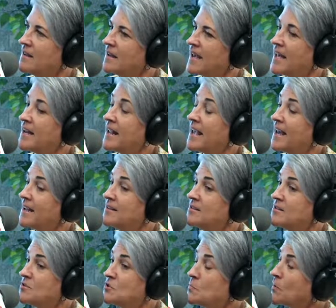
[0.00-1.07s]
And
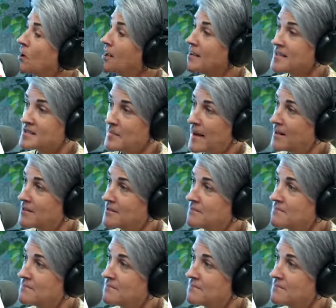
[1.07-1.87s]
do products matter?